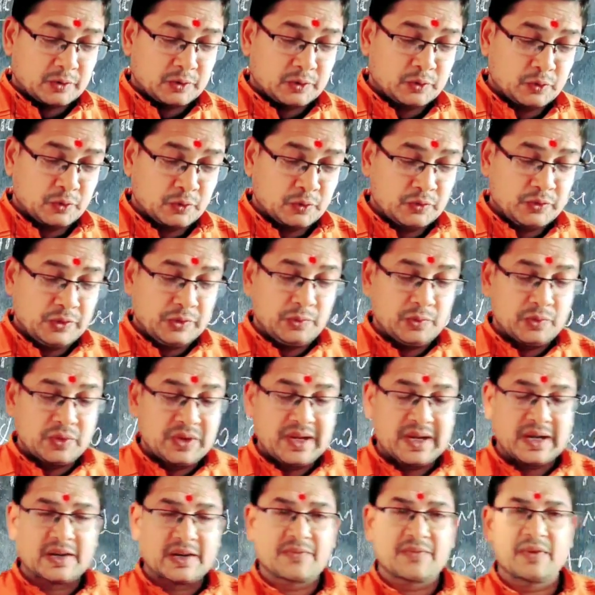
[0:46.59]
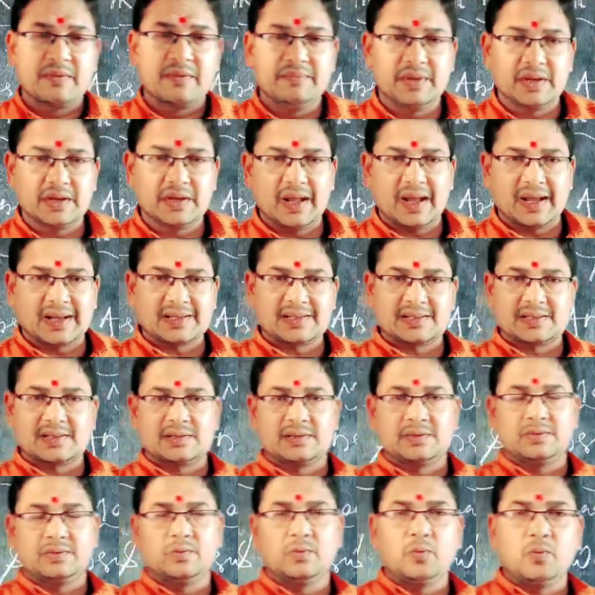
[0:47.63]
do you get from the
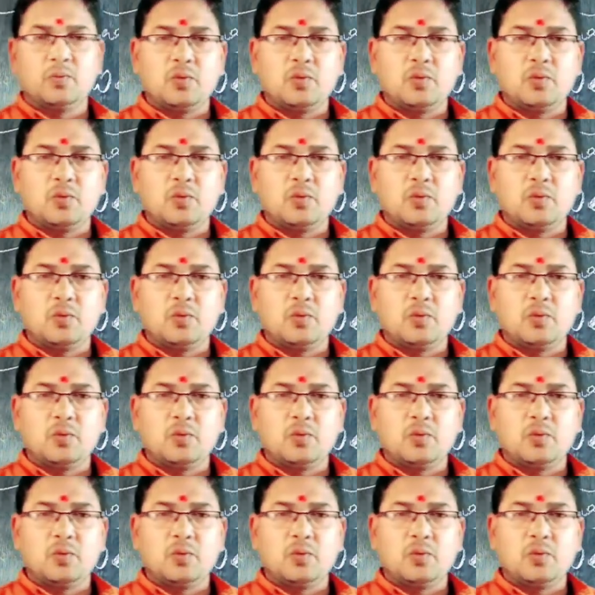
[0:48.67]
text?